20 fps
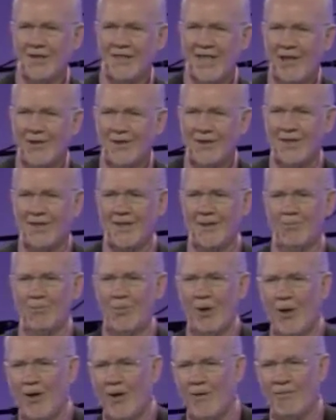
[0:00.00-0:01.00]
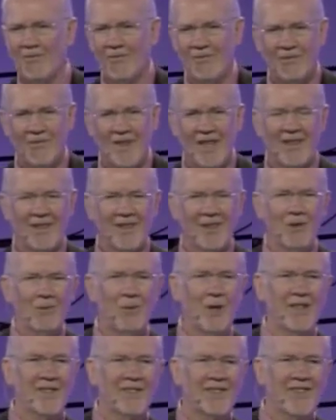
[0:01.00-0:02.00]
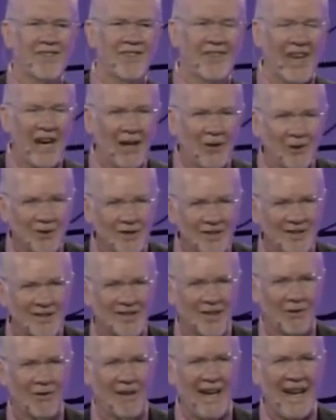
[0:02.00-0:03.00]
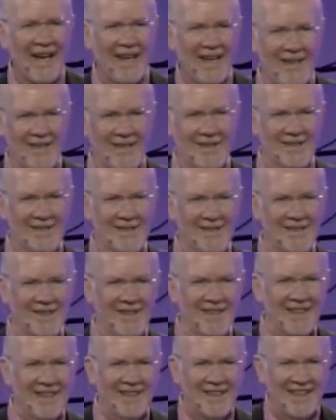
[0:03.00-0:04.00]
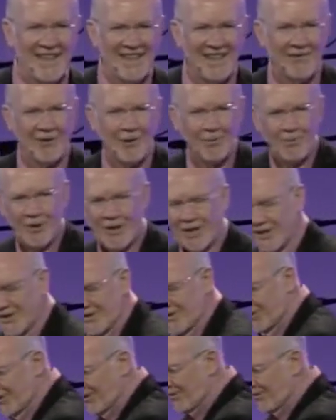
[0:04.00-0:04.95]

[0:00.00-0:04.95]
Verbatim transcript: down to the bottom, there was thousands of riots, and everybody's going